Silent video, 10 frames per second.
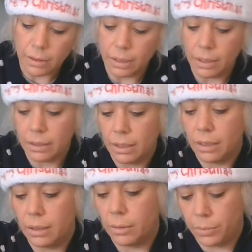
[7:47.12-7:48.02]
and
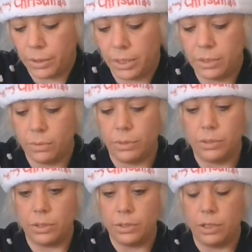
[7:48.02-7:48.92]
then put it
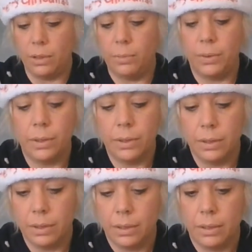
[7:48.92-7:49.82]
towards the top
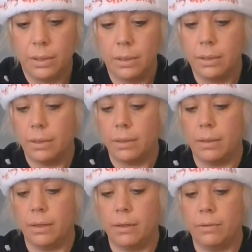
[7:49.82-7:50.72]

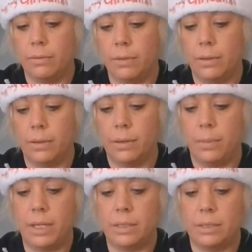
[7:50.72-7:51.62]
of the
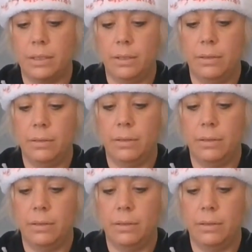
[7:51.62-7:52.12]
pencil